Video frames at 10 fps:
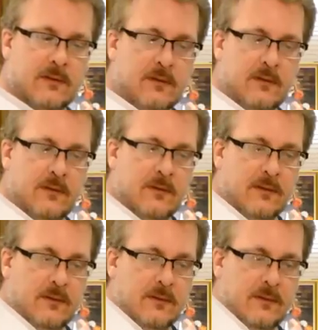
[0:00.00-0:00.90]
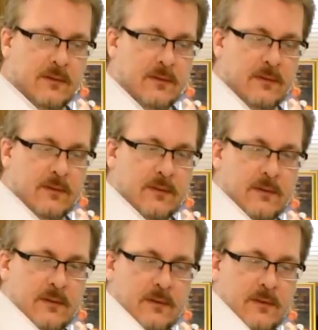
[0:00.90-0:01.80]

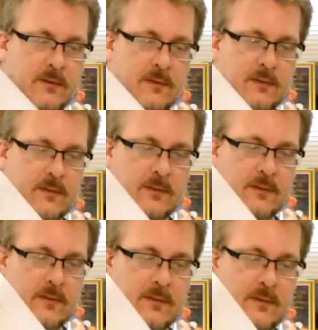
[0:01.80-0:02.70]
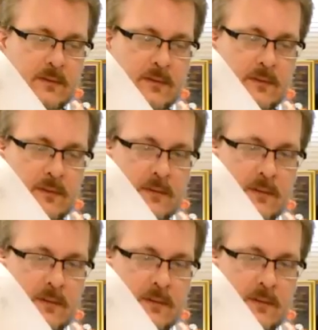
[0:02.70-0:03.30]
Nothing is said.